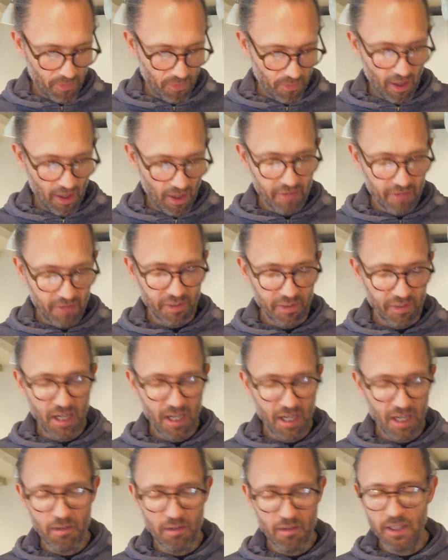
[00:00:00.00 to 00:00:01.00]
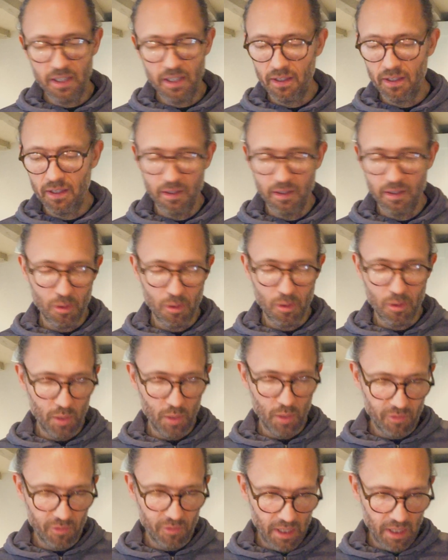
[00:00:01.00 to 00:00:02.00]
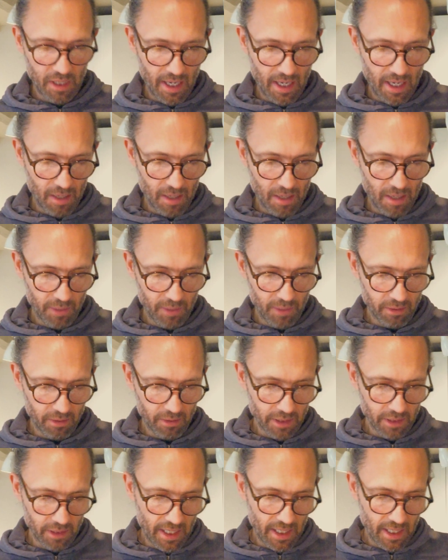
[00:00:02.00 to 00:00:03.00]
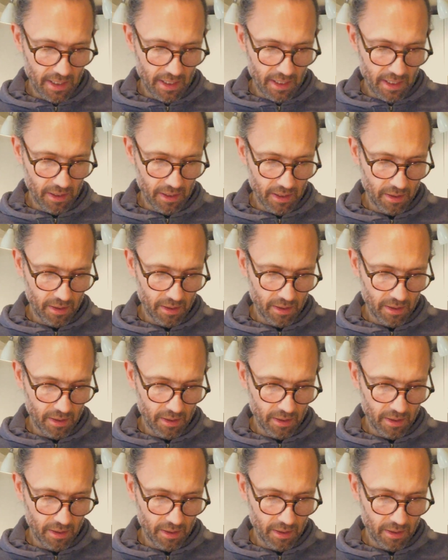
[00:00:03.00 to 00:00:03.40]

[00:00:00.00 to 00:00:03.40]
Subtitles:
And for Kerry, we got a,